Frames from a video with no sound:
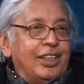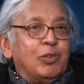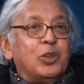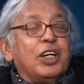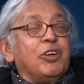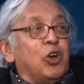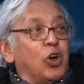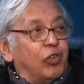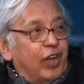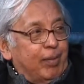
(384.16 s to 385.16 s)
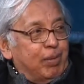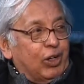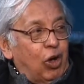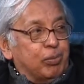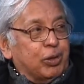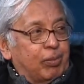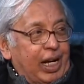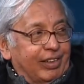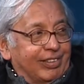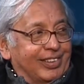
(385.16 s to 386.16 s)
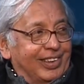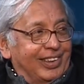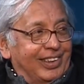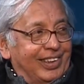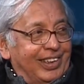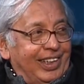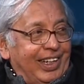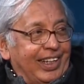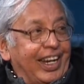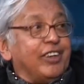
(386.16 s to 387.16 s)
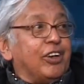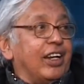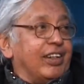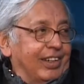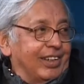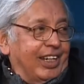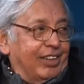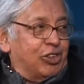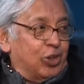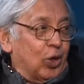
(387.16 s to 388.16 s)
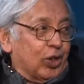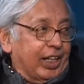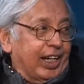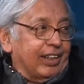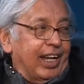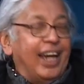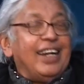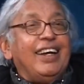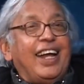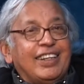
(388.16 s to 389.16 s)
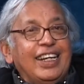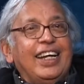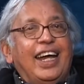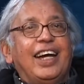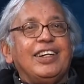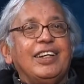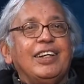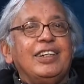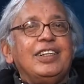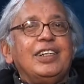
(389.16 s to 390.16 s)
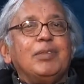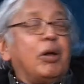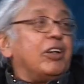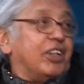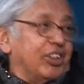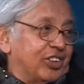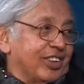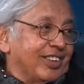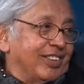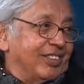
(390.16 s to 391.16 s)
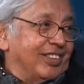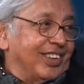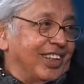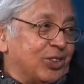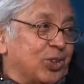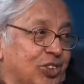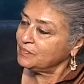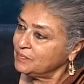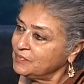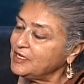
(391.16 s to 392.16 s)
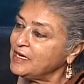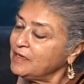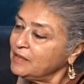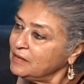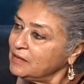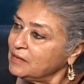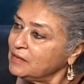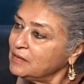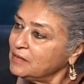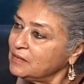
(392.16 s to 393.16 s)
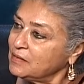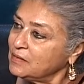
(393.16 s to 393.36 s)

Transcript: would in no way be compromised. And I ensured that. I luckily had a politician, Arjun Singh, who